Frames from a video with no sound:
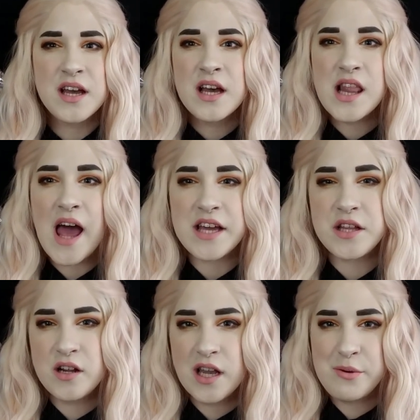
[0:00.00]
like
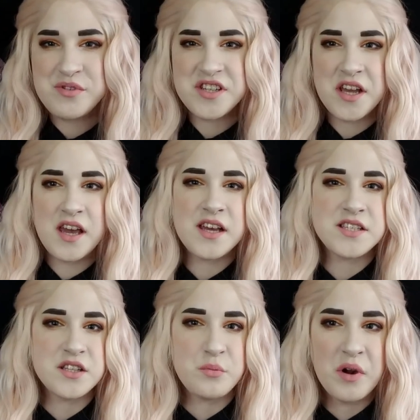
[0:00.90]
their
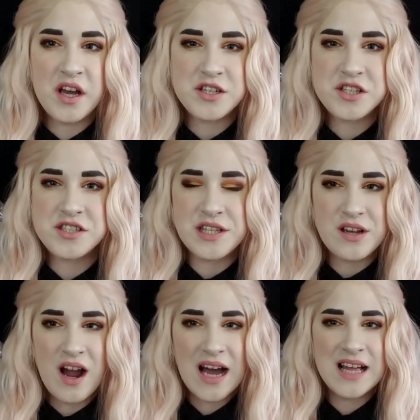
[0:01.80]
lipsticks and their blushes and
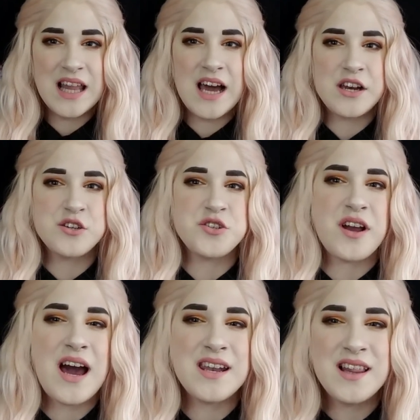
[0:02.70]
their highlighters are
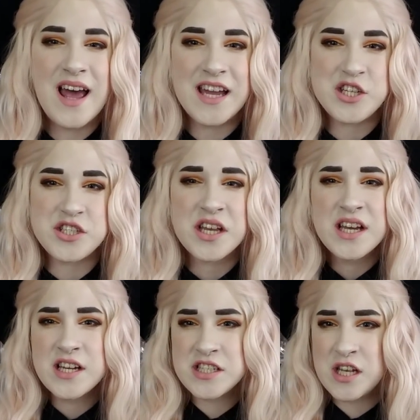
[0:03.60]
kind of like just
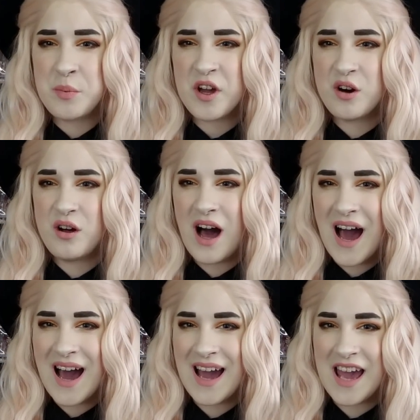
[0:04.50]
typical
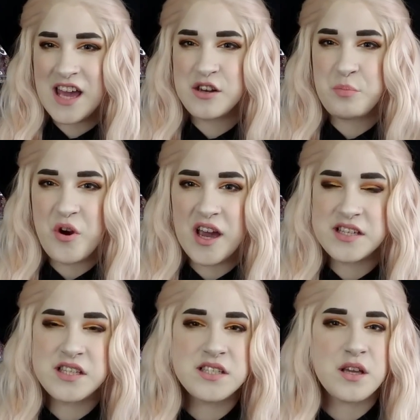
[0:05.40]
high-end
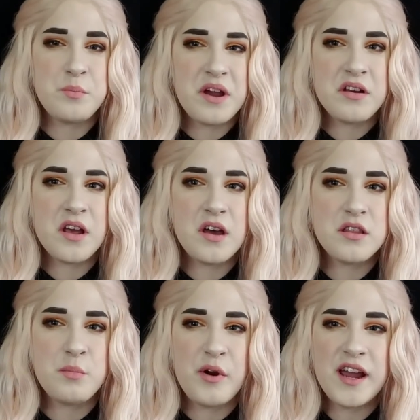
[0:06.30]
prices compared to
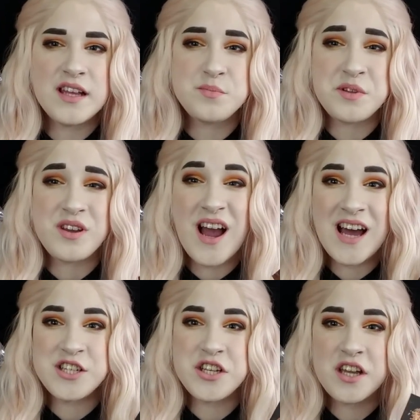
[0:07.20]
other brands, but their
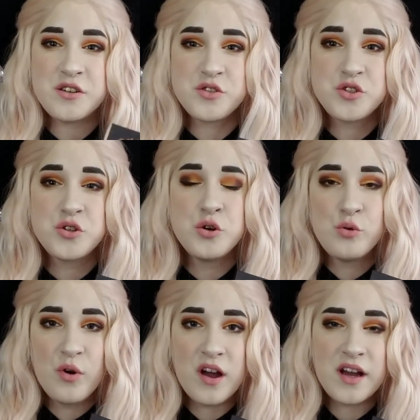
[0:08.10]
eyeshadows
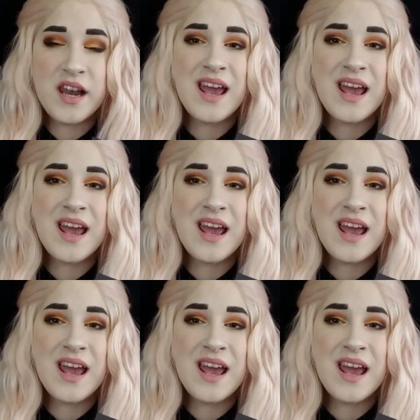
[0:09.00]
do run